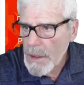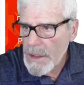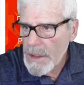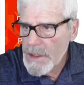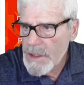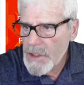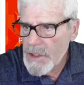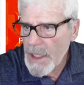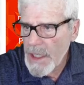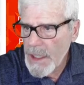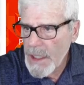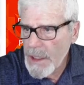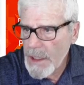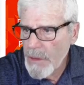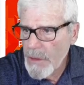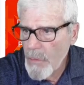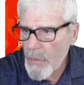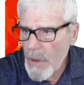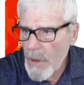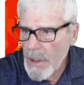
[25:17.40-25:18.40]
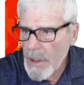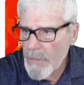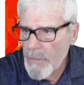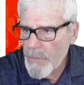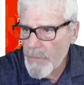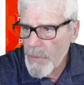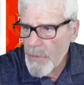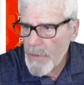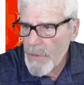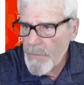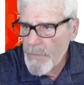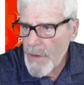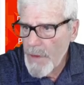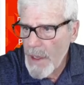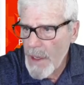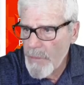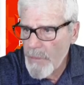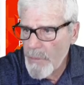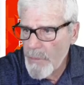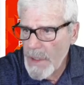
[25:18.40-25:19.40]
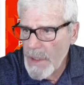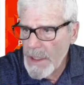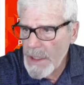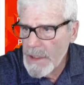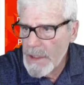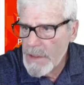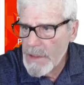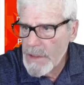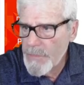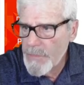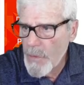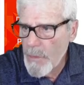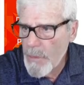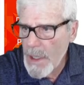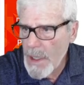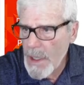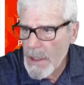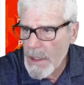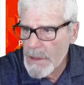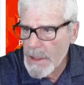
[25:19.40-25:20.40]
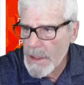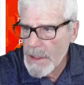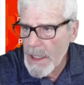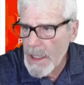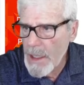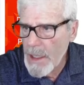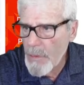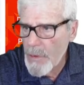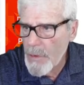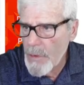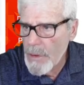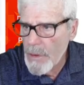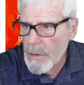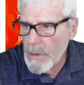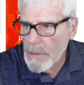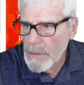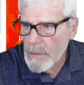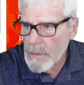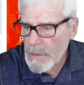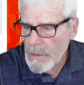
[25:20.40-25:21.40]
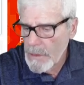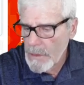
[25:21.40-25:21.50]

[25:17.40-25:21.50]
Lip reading: Let's check. Walking 45 minutes, 4 miles an hour.